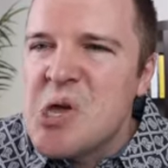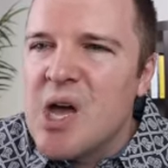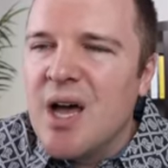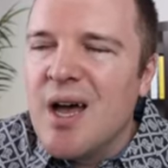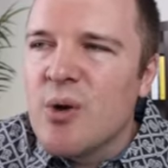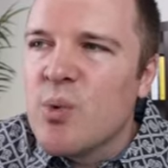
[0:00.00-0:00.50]

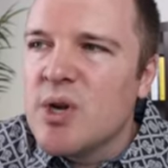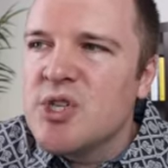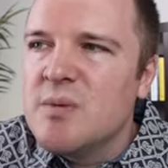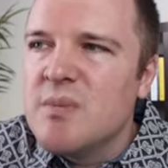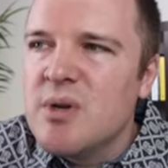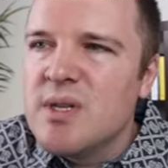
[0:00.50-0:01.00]
uh,
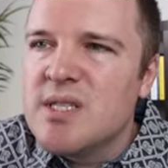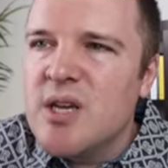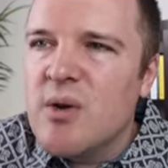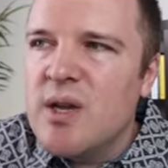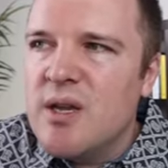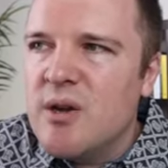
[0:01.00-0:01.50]
Russian
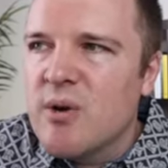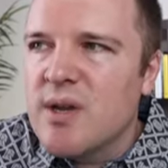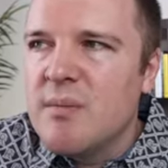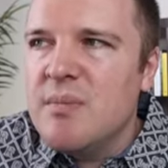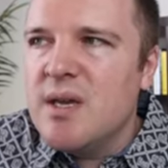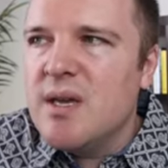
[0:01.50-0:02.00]
military here
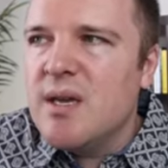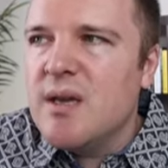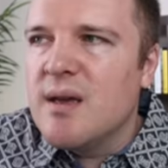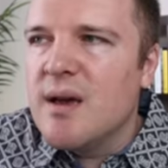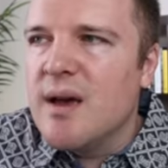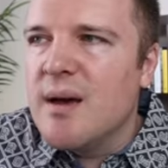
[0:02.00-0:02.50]
can
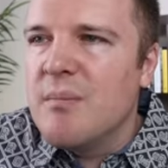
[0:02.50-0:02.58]
be uh,